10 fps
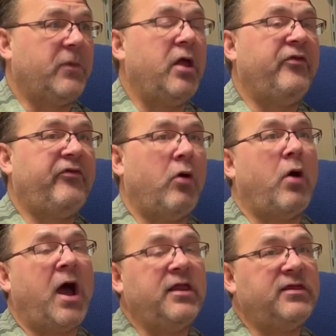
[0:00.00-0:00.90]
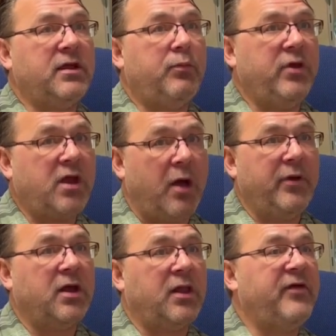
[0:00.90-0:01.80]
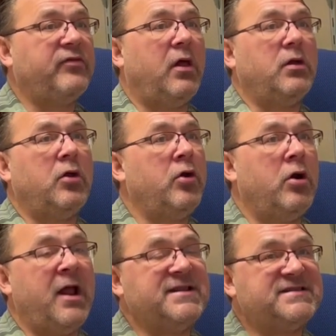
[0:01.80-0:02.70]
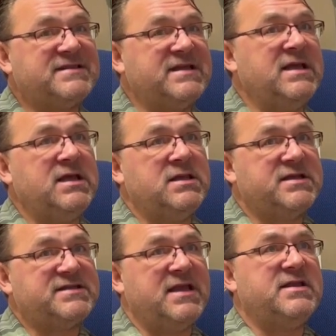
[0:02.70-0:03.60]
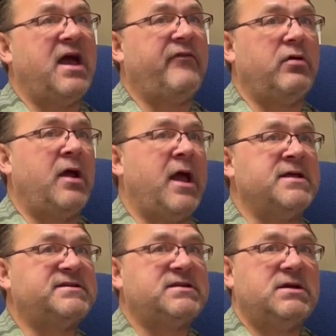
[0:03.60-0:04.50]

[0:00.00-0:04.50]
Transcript: And so I think becoming a lifelong learner and seeing this endeavor as